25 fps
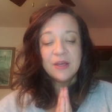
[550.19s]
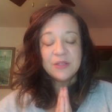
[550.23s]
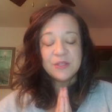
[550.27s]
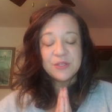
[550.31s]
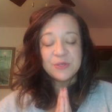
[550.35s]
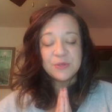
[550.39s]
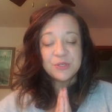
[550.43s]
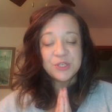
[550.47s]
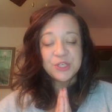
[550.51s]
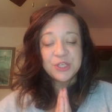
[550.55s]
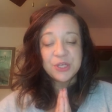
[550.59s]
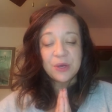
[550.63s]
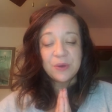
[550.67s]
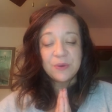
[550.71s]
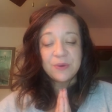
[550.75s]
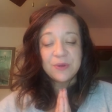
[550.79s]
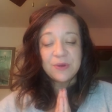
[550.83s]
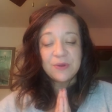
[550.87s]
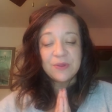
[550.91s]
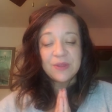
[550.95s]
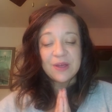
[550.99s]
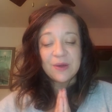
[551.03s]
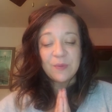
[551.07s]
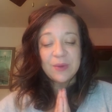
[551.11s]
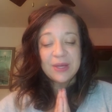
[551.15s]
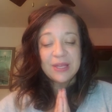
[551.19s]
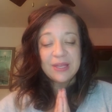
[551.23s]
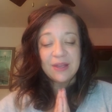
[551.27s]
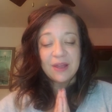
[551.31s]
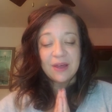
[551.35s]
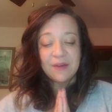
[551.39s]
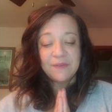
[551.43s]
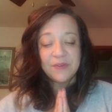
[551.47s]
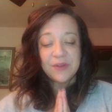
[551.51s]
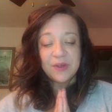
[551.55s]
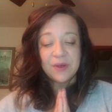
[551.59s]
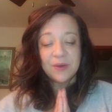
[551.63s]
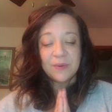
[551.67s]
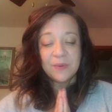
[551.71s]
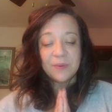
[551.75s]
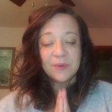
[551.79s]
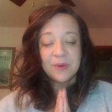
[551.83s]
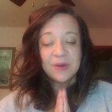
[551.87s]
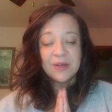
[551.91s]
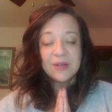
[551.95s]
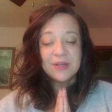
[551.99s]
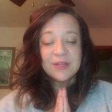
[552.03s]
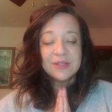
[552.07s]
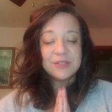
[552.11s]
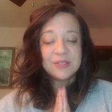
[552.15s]
to show you that we love you,
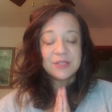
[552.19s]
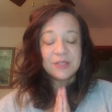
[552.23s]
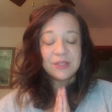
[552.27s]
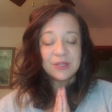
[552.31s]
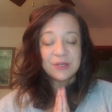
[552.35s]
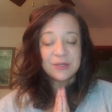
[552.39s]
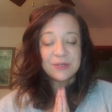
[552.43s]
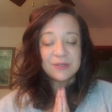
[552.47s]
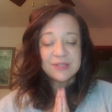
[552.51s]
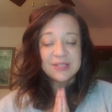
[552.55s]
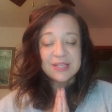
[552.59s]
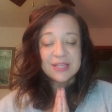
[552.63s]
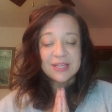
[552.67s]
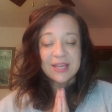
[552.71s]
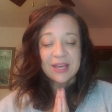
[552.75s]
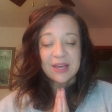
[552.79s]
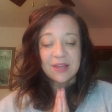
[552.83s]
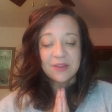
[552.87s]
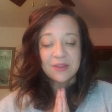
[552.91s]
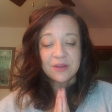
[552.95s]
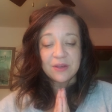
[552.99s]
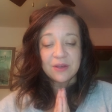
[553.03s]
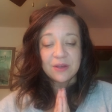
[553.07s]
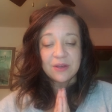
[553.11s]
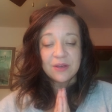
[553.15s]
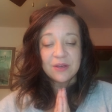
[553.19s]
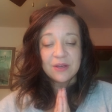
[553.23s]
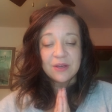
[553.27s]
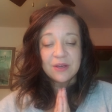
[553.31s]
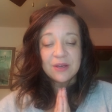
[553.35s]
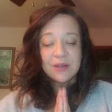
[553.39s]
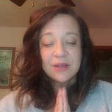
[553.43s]
to learn together,